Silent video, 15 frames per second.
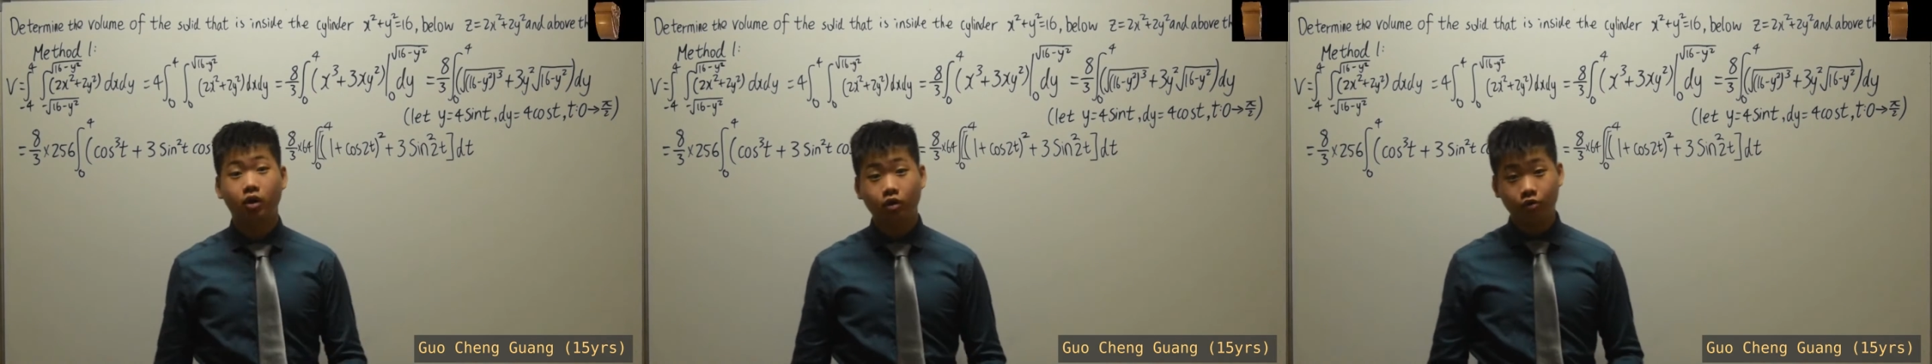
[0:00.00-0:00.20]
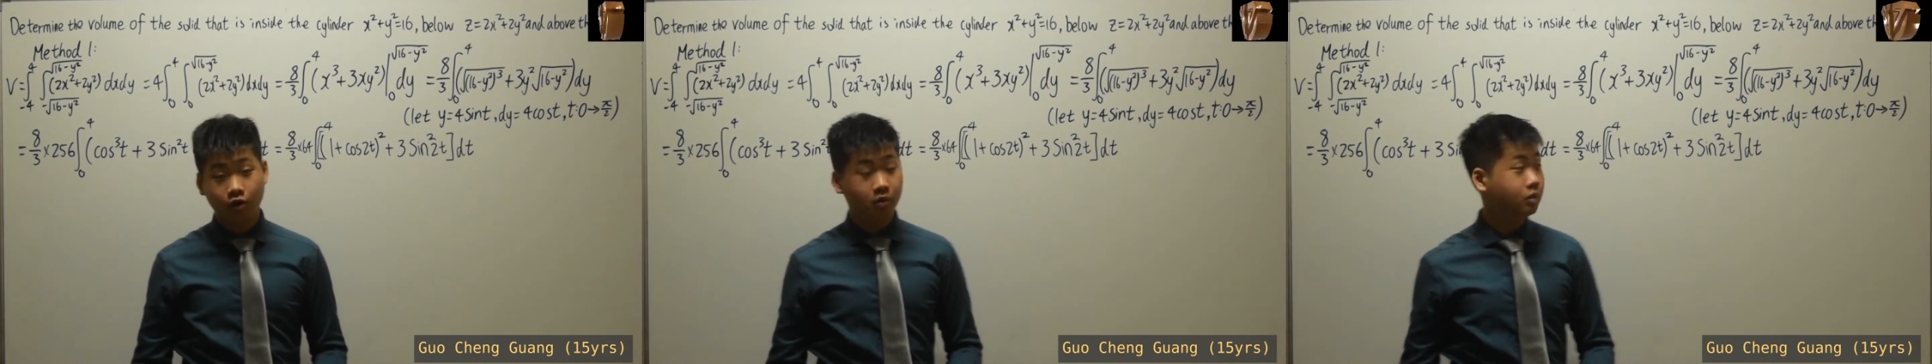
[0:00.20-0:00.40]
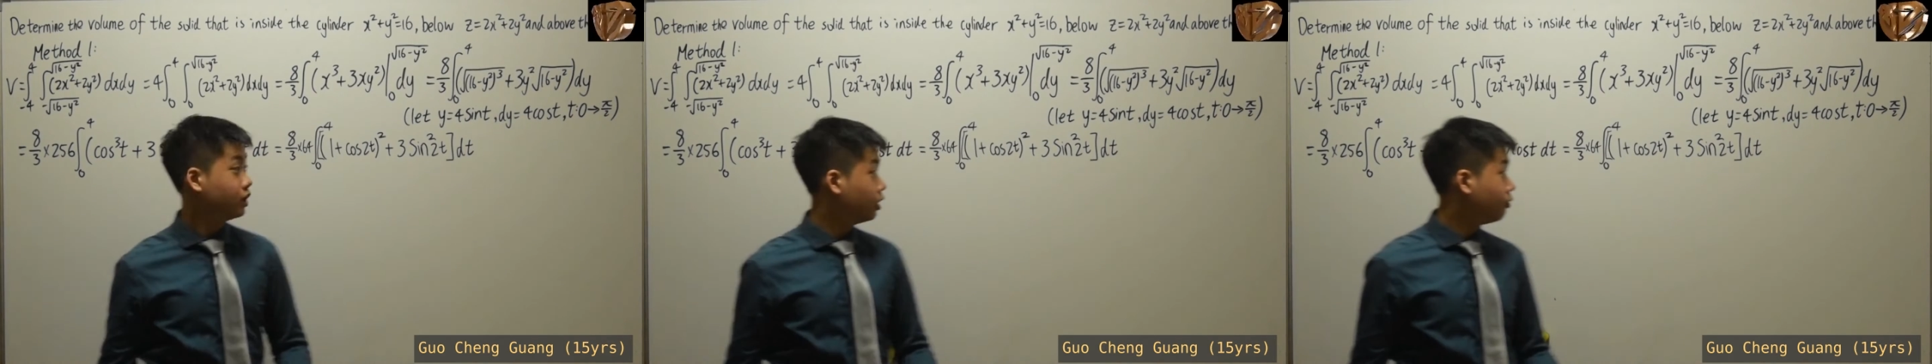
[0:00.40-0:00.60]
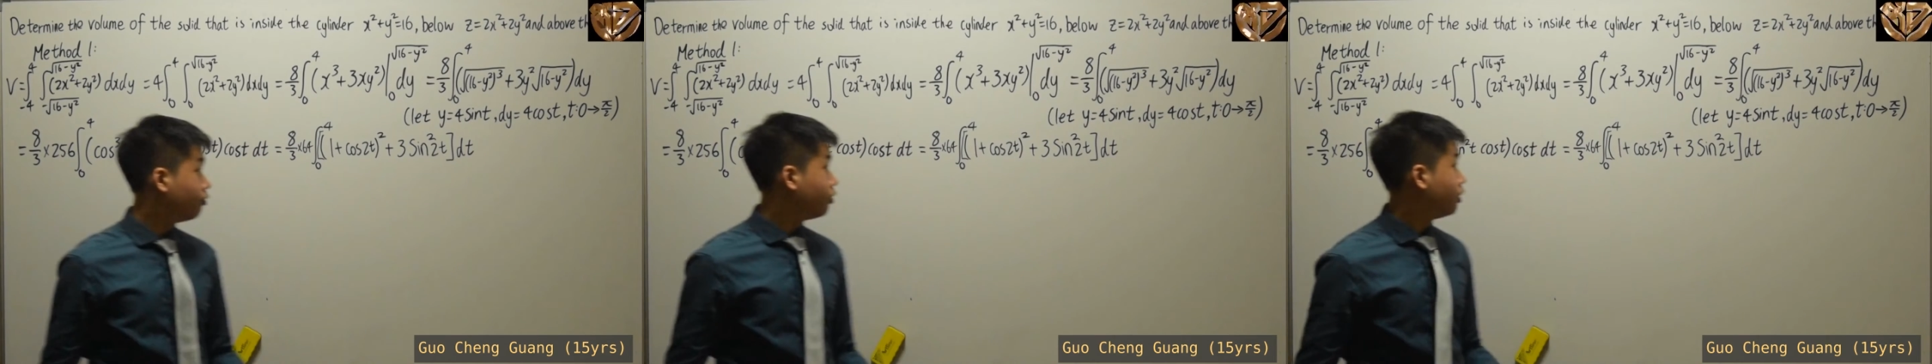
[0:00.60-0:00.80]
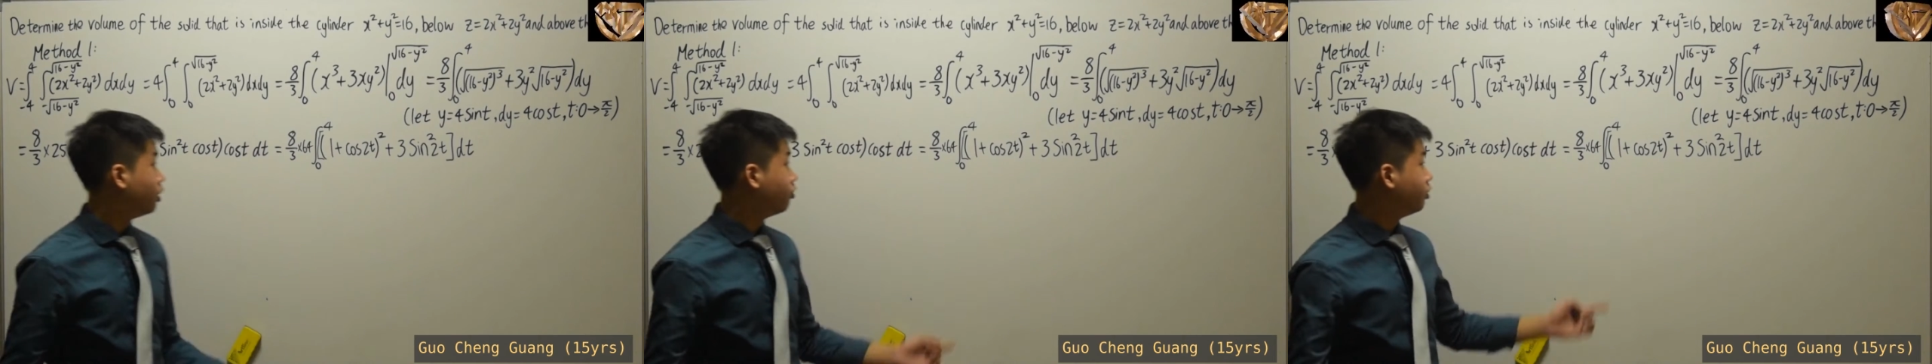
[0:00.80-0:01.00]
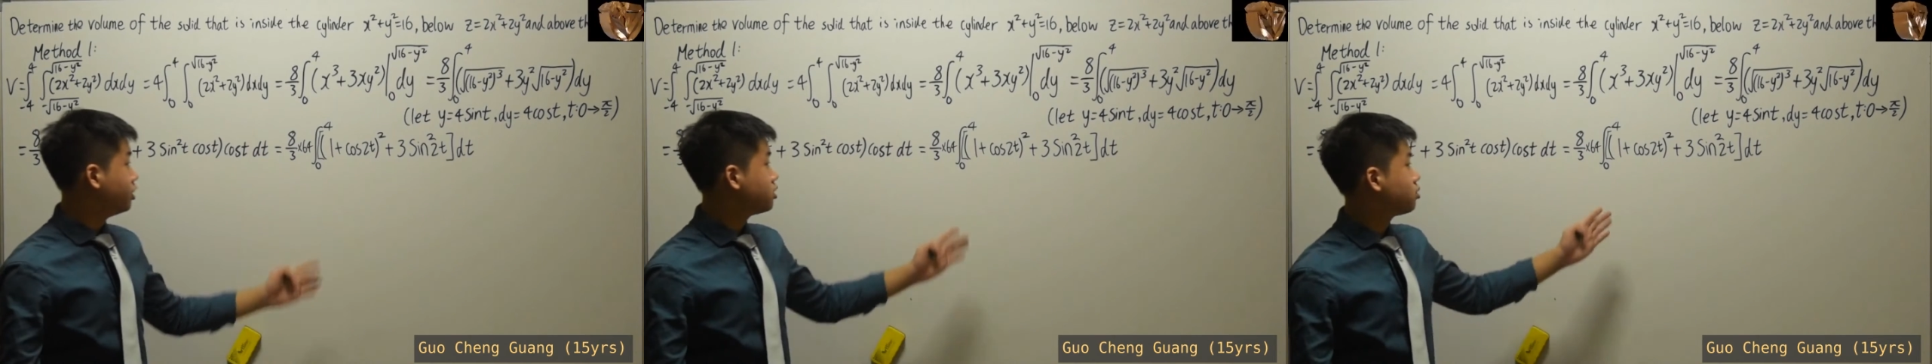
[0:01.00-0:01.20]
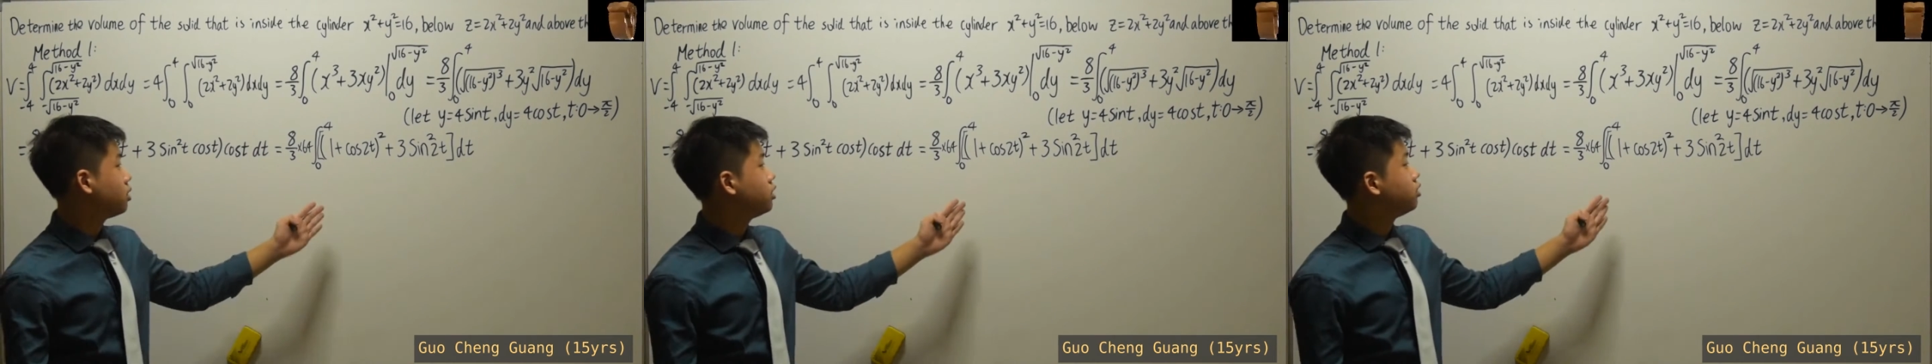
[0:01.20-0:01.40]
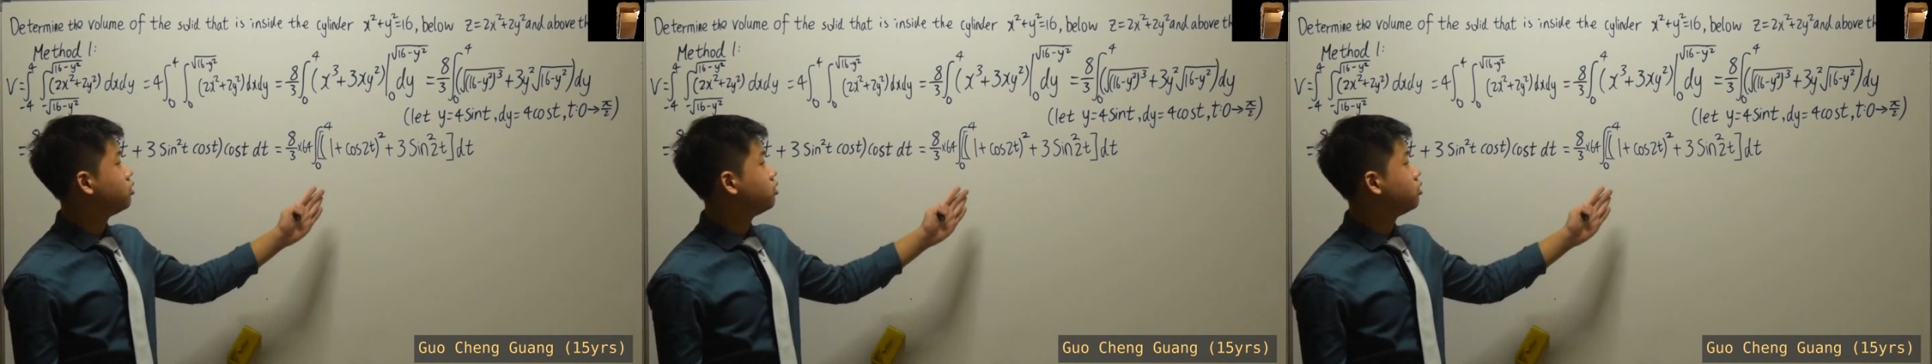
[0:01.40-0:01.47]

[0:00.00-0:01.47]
angle formula. The first one,